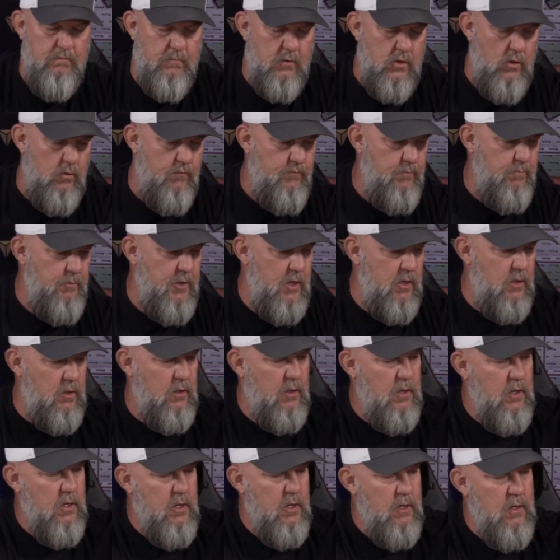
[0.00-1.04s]
go from there.
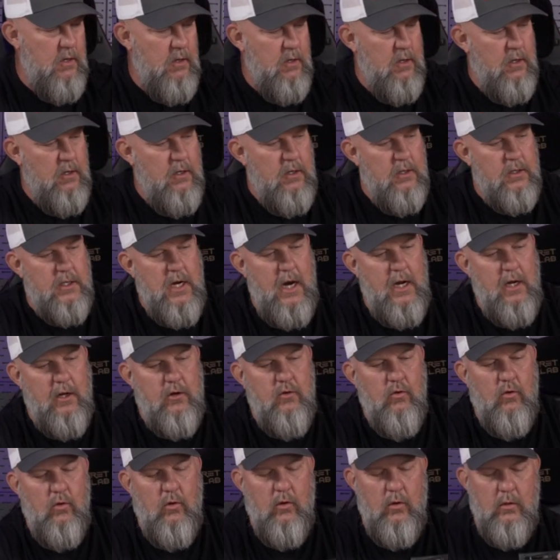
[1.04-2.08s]
It's kind of
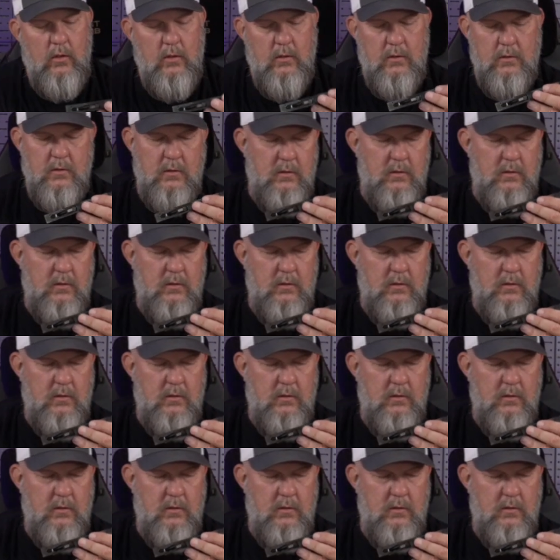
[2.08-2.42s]
cool.